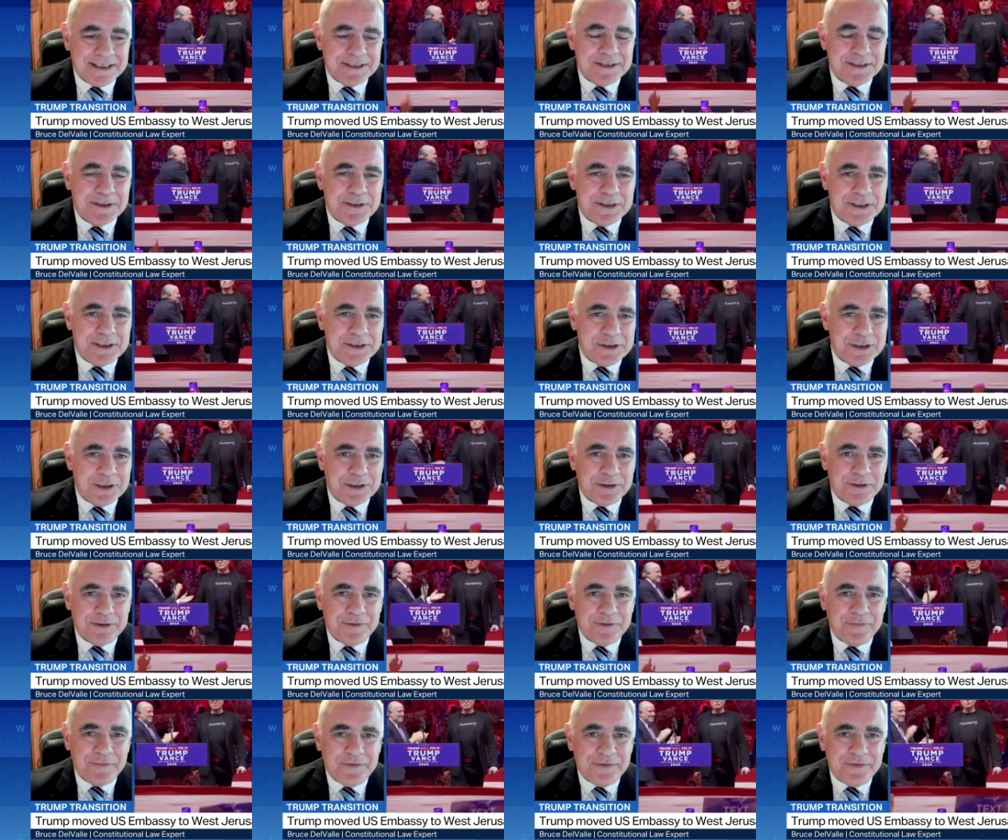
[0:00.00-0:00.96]
Attorney
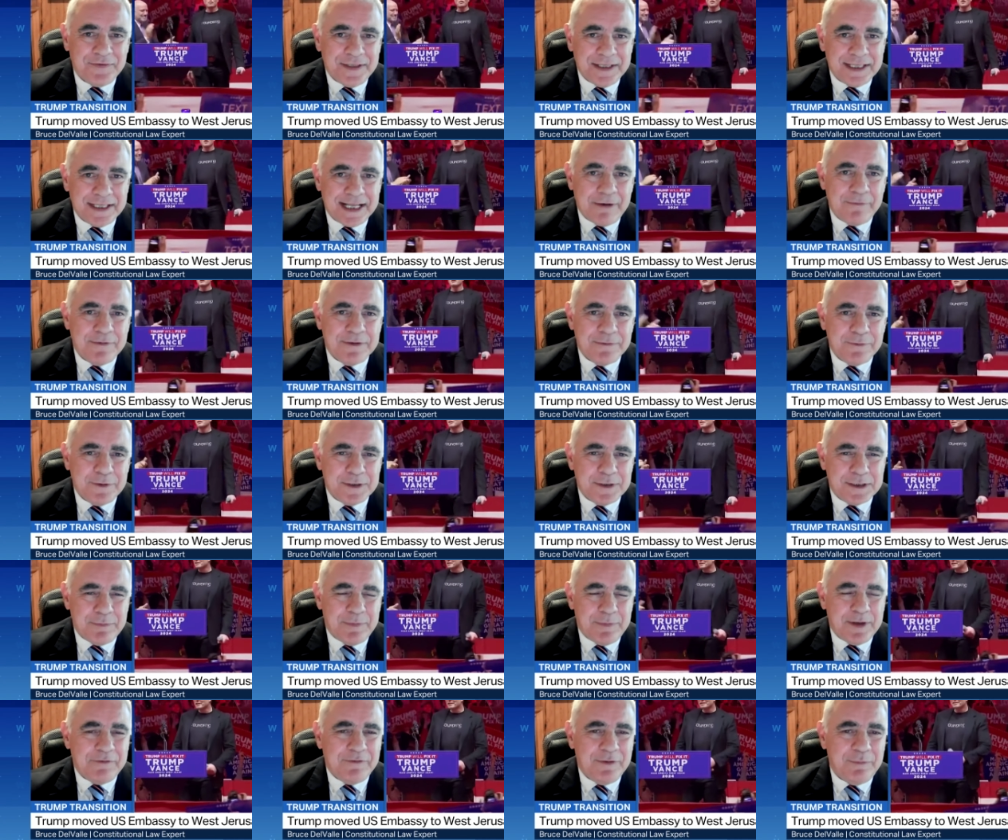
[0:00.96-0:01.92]
General. That one was a
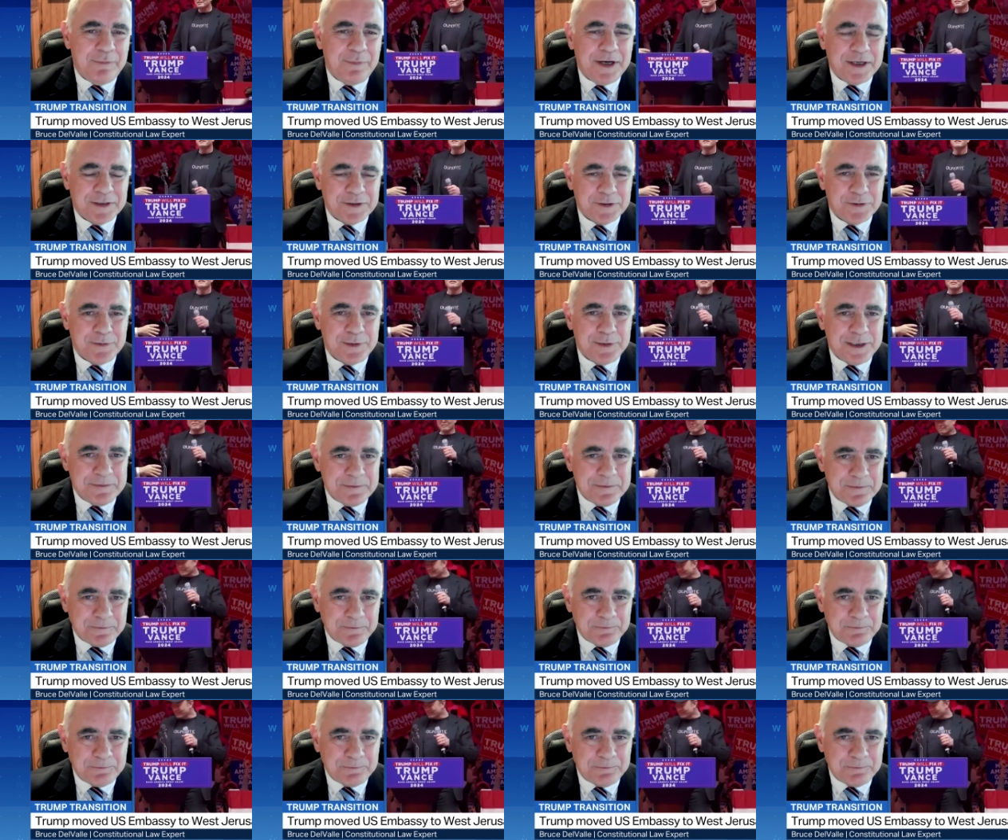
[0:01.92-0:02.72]
bit of a puzzlement.